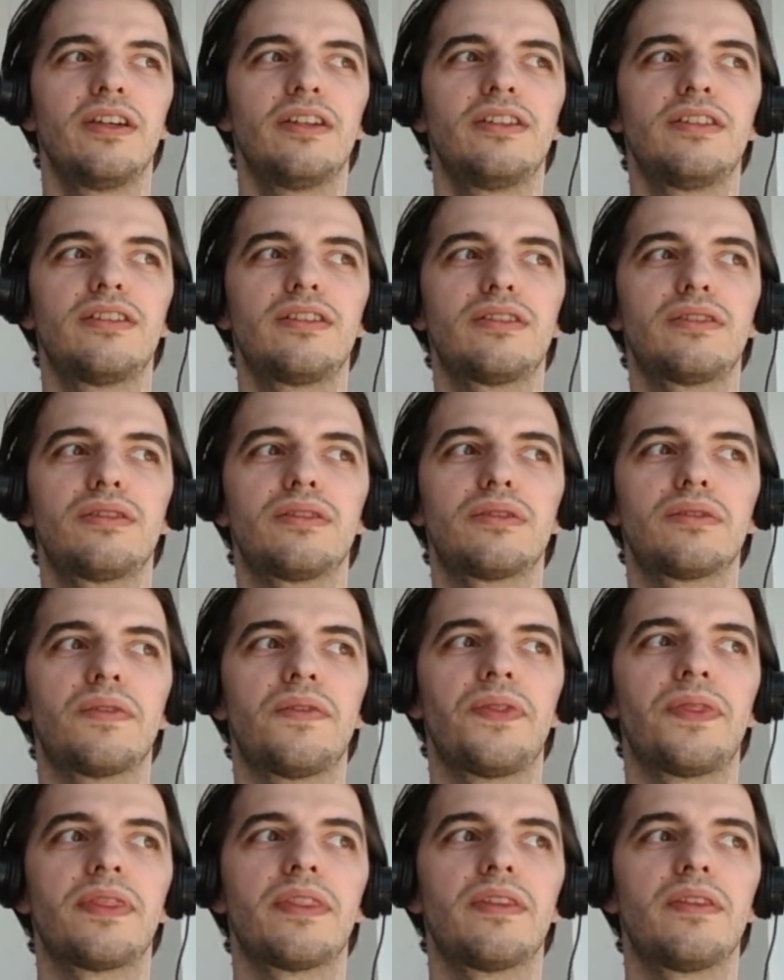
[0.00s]
uh,
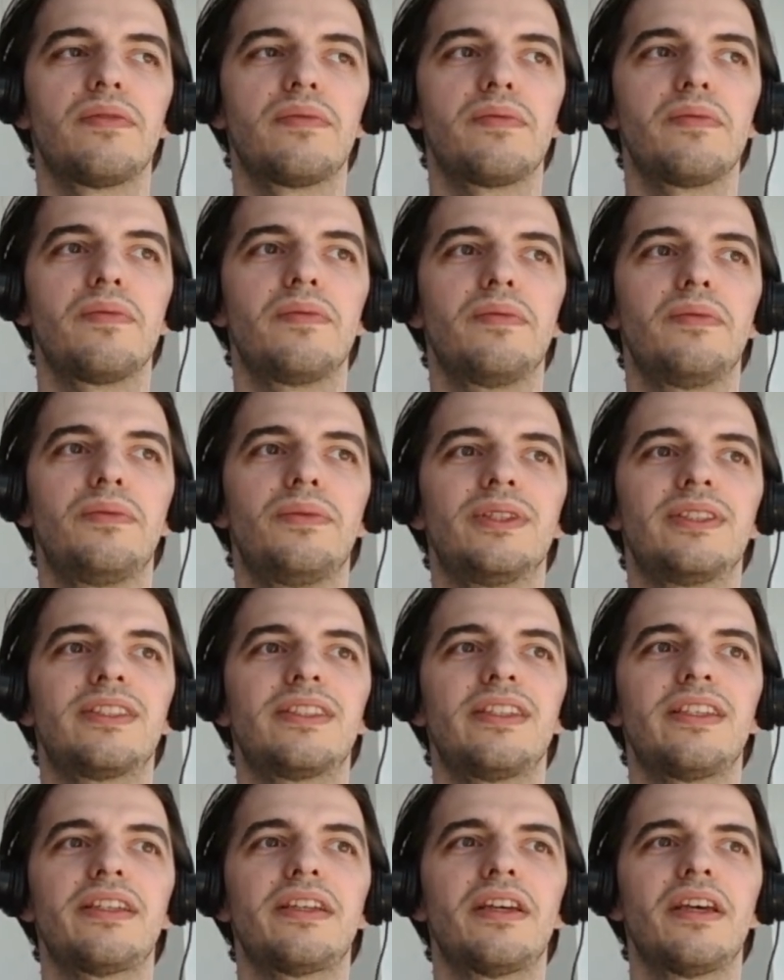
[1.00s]
would
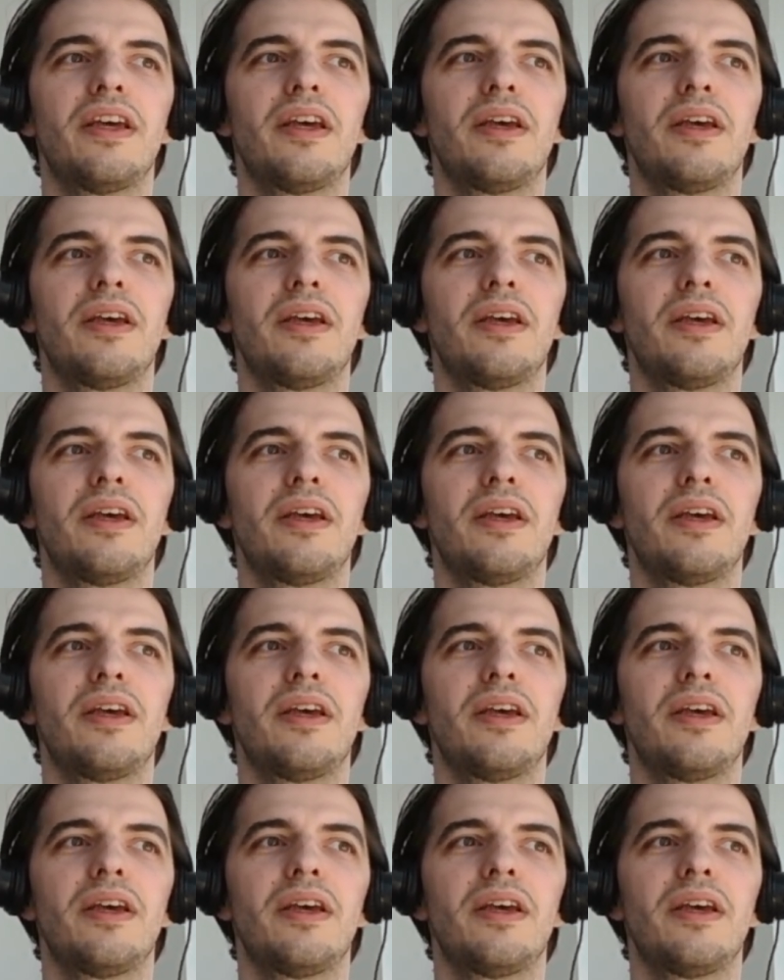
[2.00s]
say.